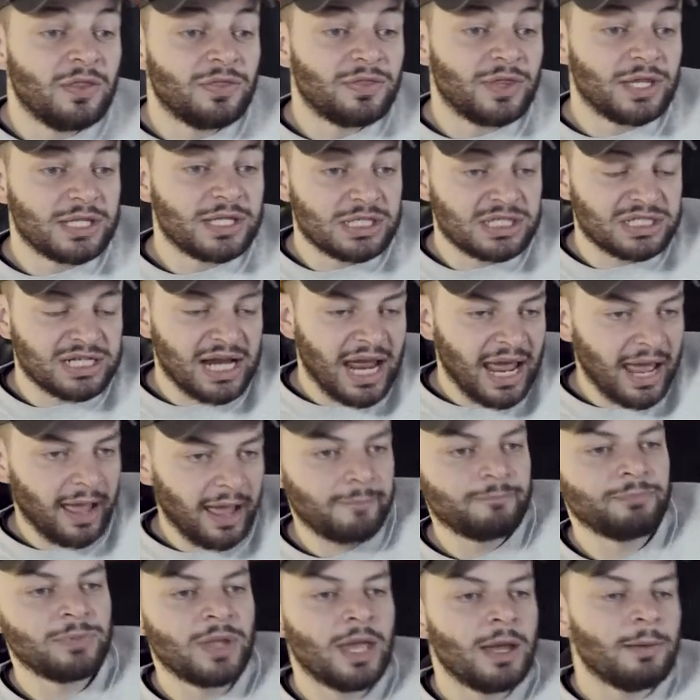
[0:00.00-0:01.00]
the
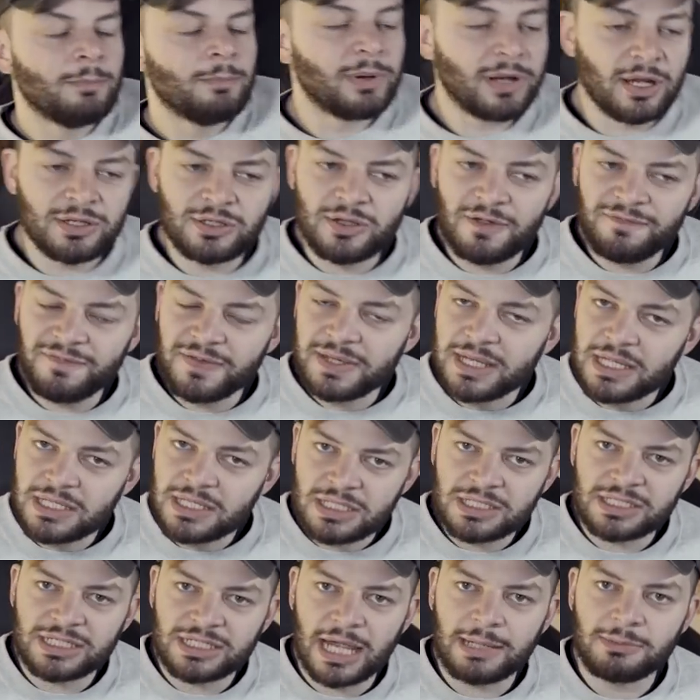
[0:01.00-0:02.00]
chat. But I don't think
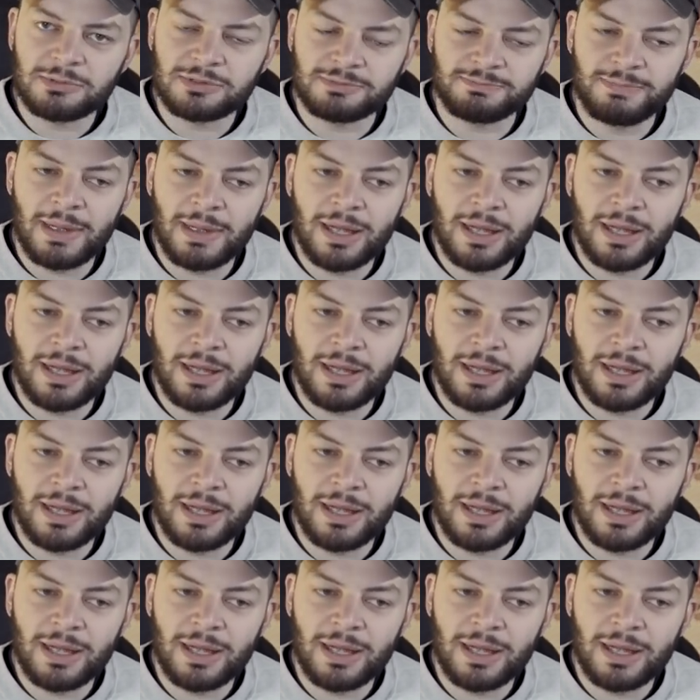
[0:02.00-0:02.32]
he's a James